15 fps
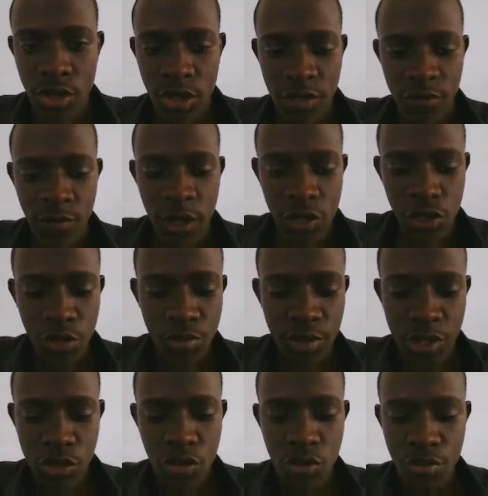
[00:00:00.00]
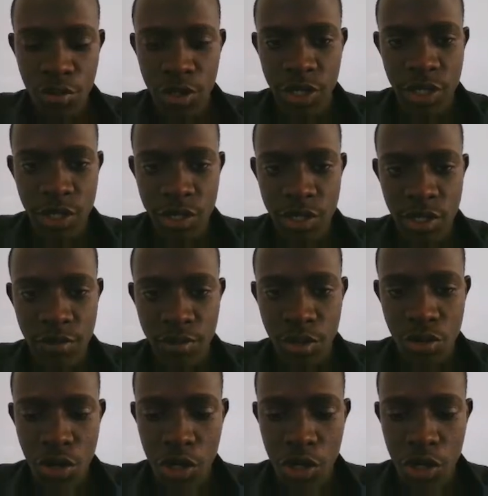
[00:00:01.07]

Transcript: This function-based component is simply